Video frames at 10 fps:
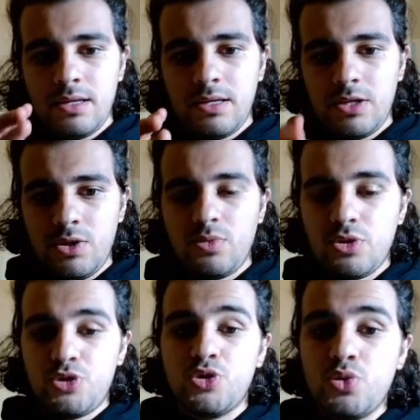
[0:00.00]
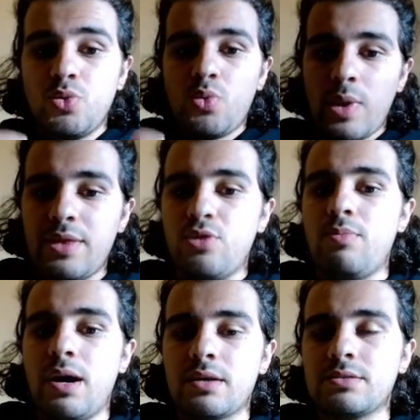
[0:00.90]
you will do render
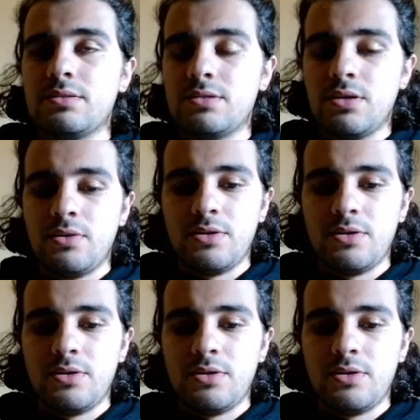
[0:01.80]
box. So